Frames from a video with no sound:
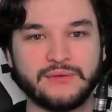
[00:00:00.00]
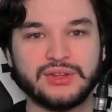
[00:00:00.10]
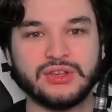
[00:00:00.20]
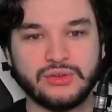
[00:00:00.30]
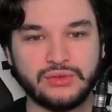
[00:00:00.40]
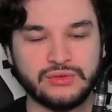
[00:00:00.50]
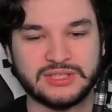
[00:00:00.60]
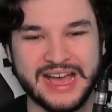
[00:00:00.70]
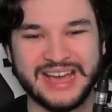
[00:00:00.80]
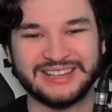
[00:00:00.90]
to use
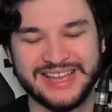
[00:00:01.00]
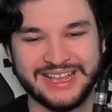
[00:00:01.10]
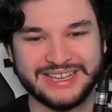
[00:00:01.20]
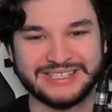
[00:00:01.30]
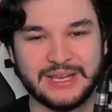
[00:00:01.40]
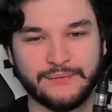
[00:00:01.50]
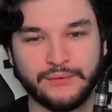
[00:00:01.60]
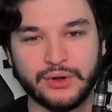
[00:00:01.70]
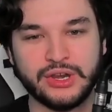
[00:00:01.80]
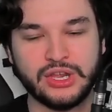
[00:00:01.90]
that legacy
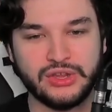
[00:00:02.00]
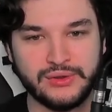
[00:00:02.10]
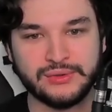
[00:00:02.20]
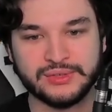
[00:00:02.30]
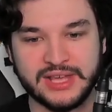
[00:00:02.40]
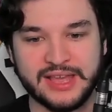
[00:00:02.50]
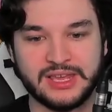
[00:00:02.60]
for you to use that